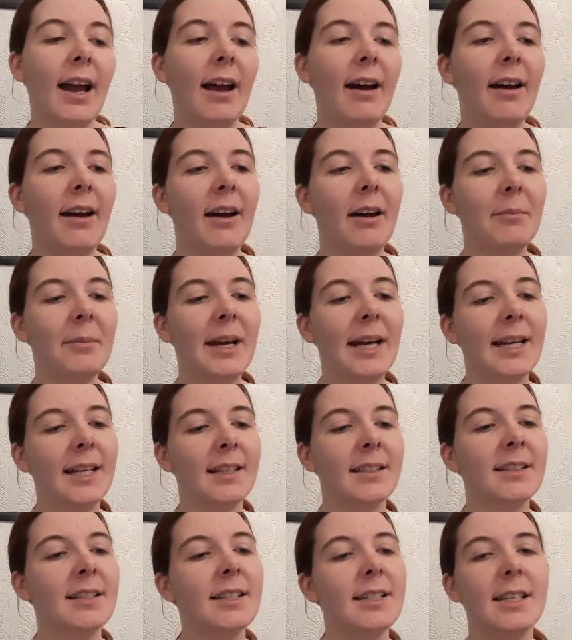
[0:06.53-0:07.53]

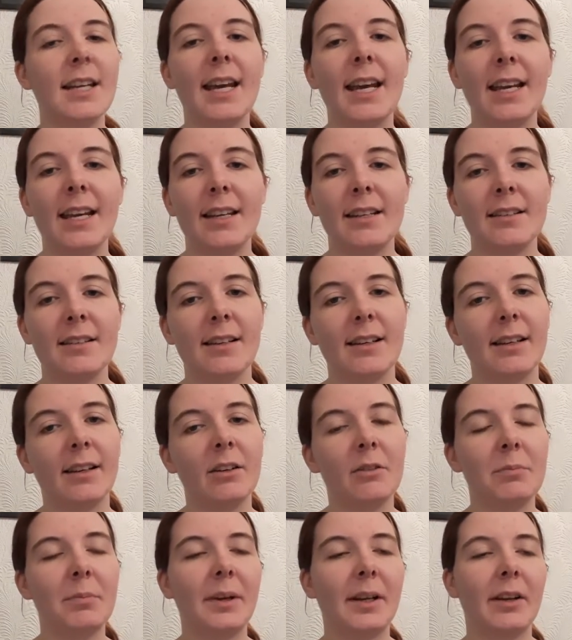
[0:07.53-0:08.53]
And today is a
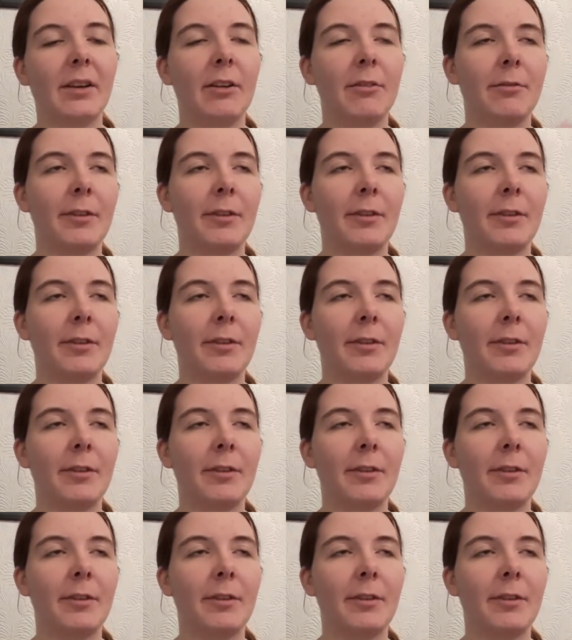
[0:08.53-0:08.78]
little bit of